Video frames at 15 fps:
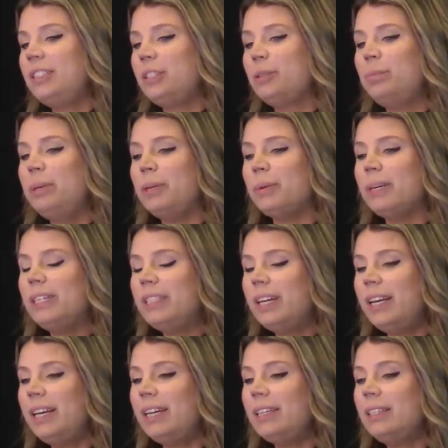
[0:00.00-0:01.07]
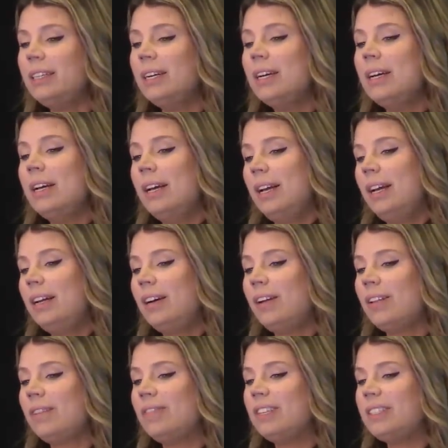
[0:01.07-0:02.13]
should be retained in
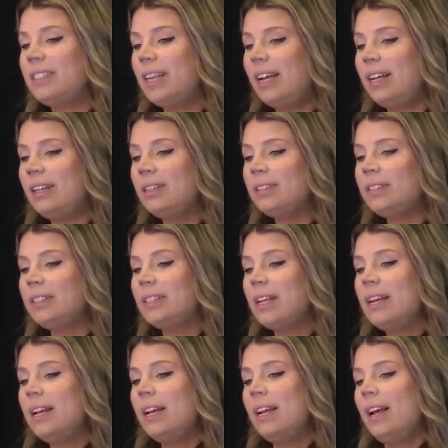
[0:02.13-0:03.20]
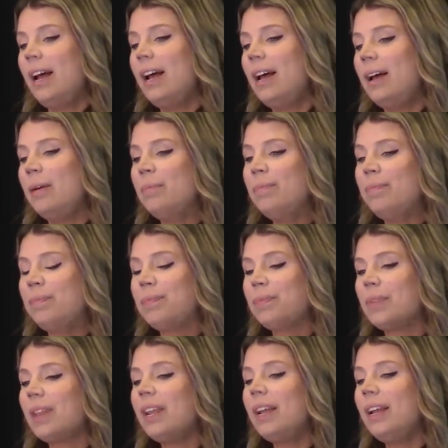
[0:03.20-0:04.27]
all of the cells. And
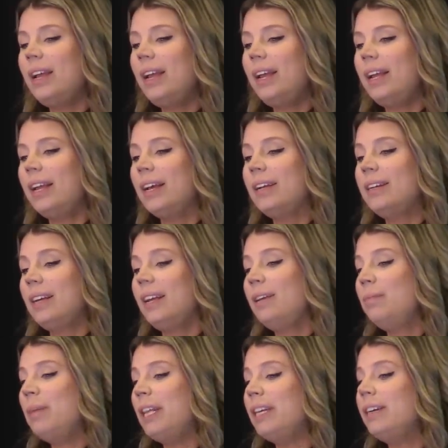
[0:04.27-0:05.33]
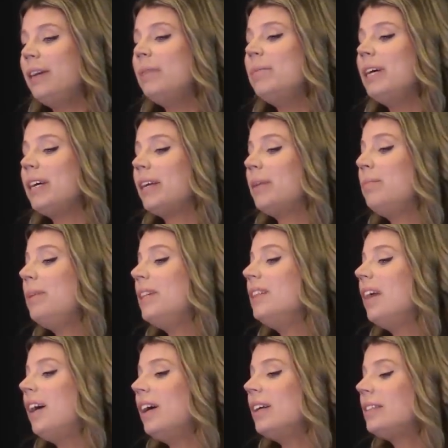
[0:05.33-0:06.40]
in melanoma, it can be
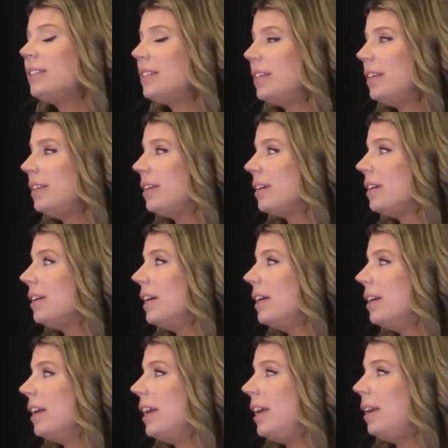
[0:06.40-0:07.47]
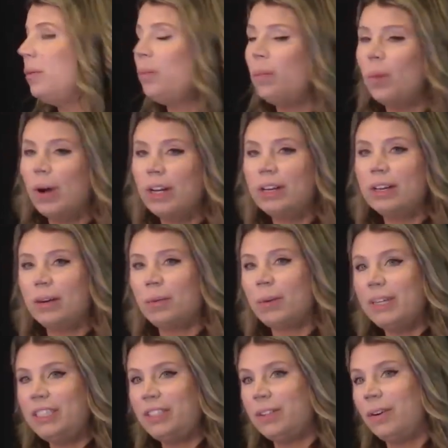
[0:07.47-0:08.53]
lost either in one
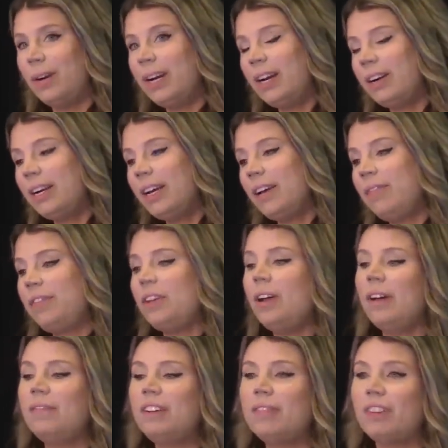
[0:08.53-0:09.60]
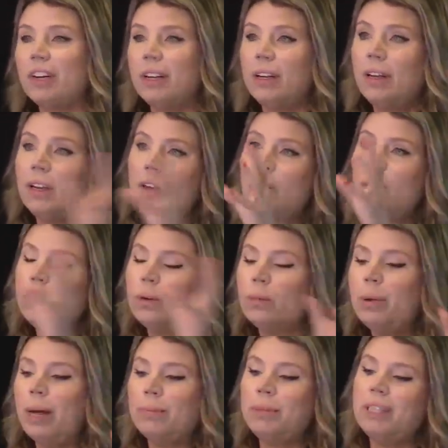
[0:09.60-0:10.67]
regional area if you have different clonal
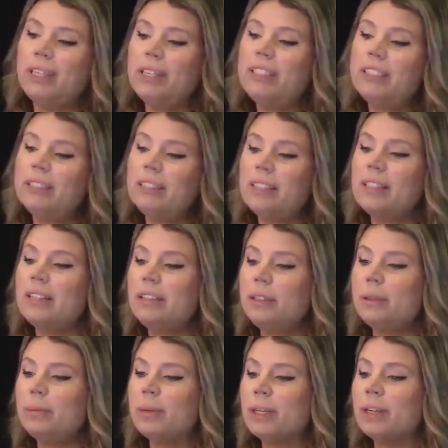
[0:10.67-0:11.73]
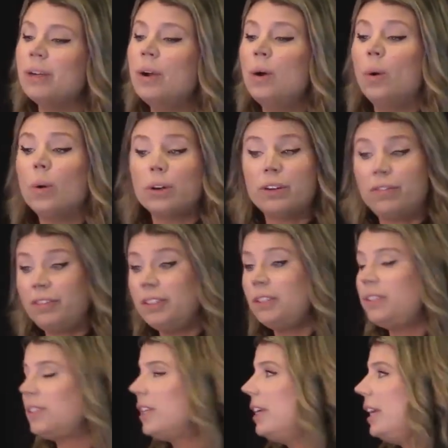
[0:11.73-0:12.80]
populations in the tumor, or
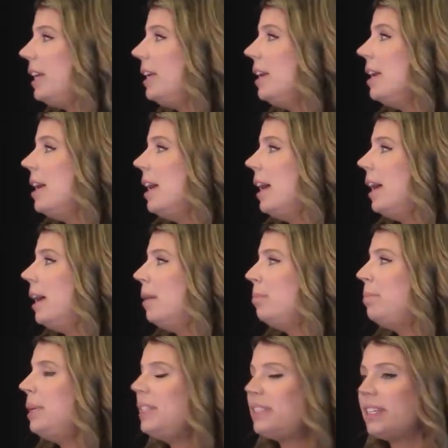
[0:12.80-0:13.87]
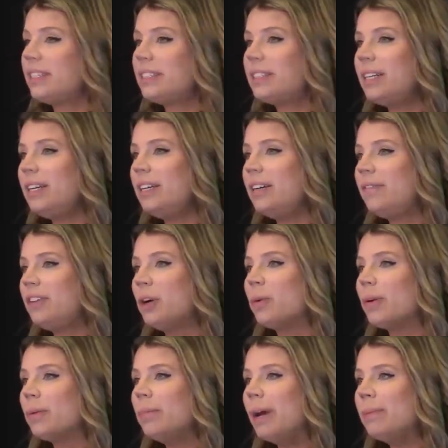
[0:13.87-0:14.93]
diffusely. P16, if you'll
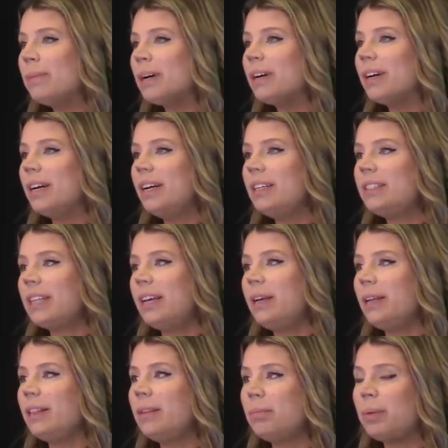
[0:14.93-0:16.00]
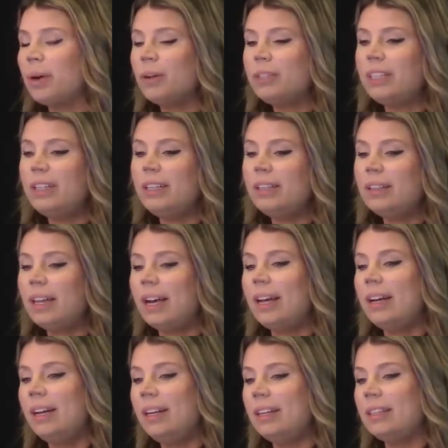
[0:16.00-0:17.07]
remember, is the protein
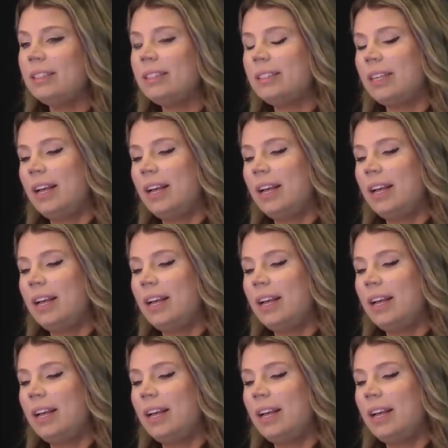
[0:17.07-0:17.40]
that is